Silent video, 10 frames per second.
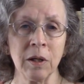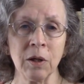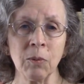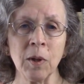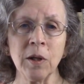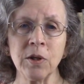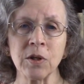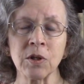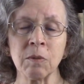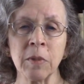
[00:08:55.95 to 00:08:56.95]
It really
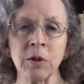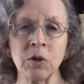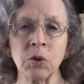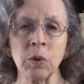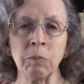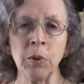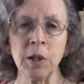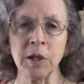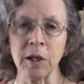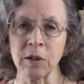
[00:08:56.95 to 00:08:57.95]
just amounts to a
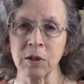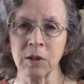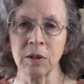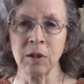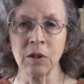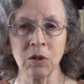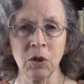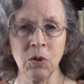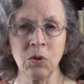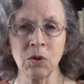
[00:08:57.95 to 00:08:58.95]
pretext, an
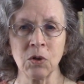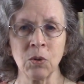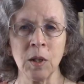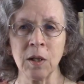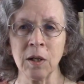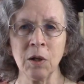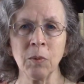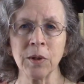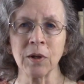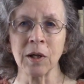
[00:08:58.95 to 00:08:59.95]
excuse to treat
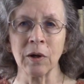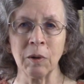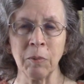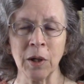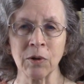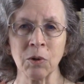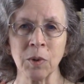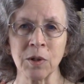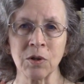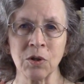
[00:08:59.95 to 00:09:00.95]
anyone the chiropractor
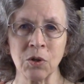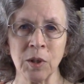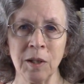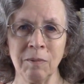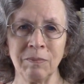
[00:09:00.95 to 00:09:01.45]
wants to treat.